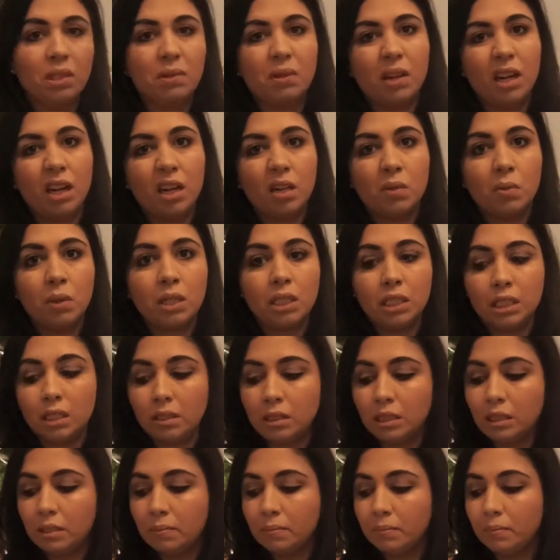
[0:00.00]
some coloured ones
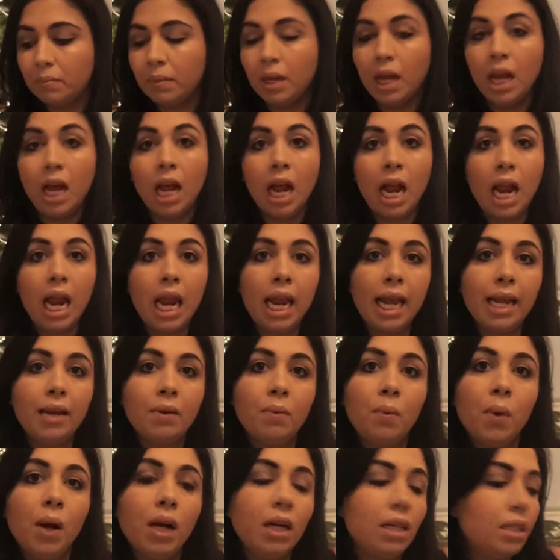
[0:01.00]
and some lead
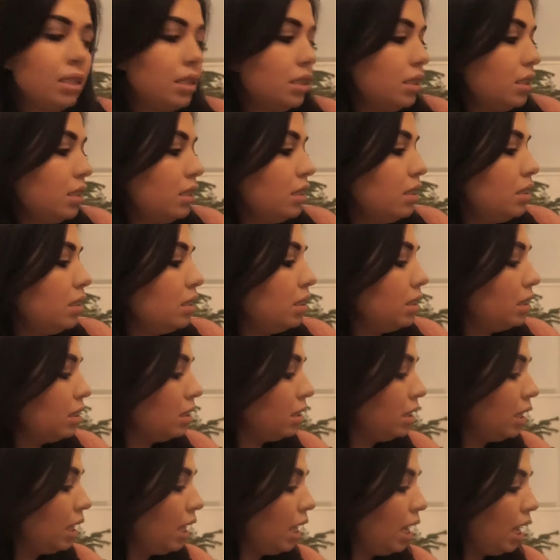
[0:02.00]
ones.
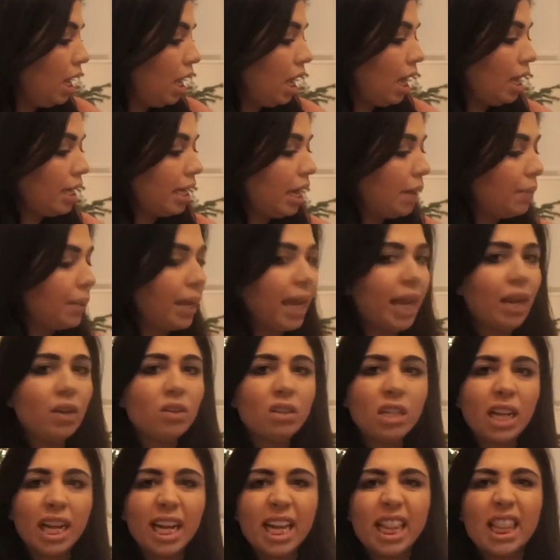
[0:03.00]
Now we're getting on
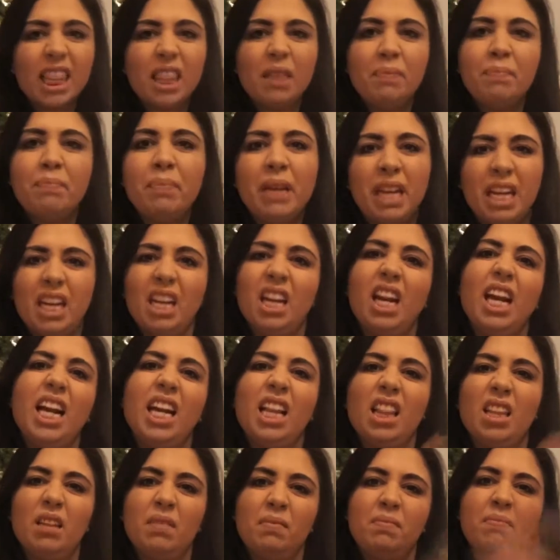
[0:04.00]
to like the bigger,
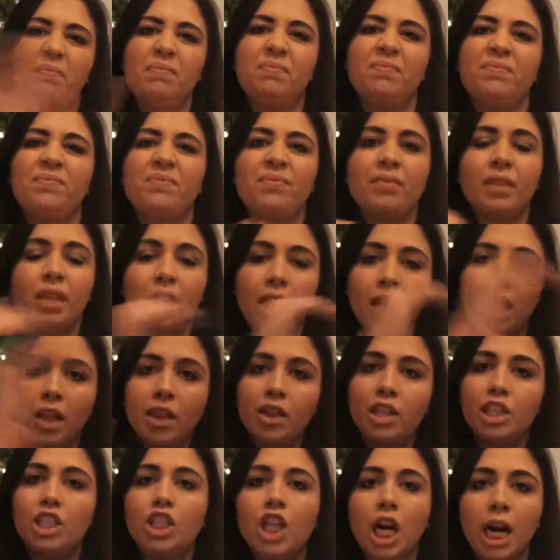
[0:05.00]
like the,
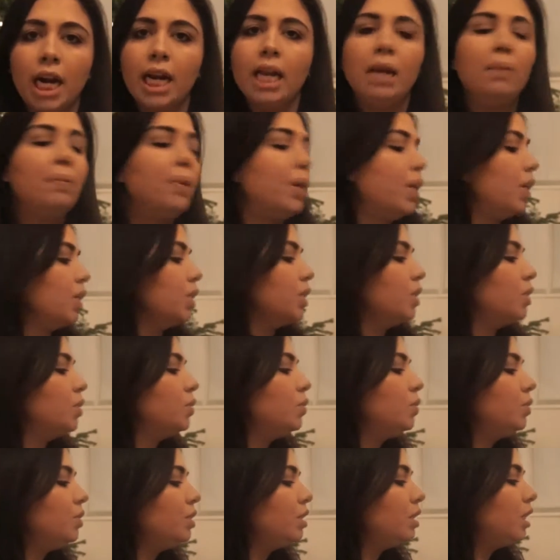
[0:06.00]
the chunky
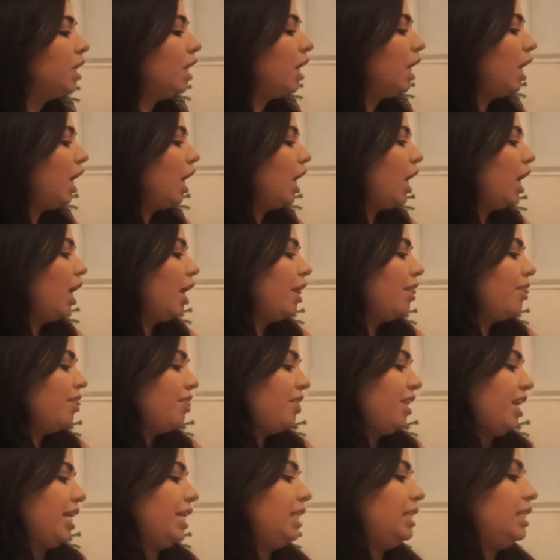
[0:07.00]
parcels.
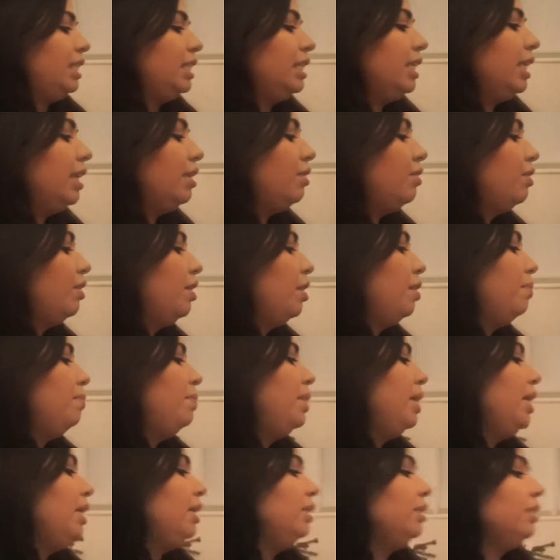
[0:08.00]
This, now,
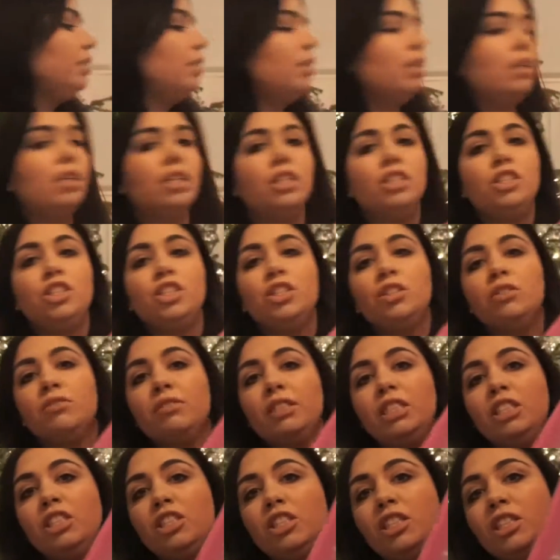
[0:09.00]
personalised
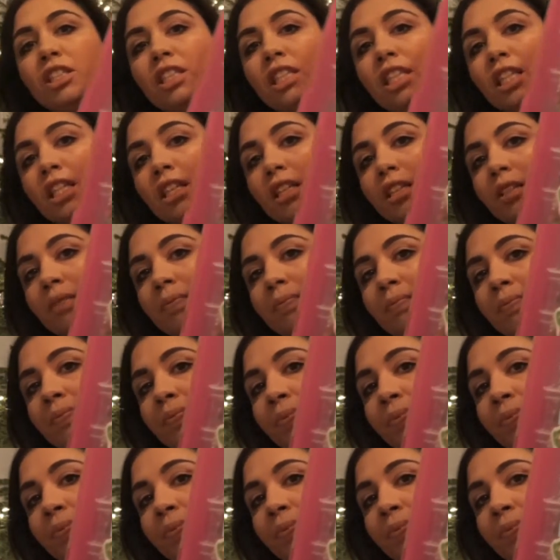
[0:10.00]
jewellery studio.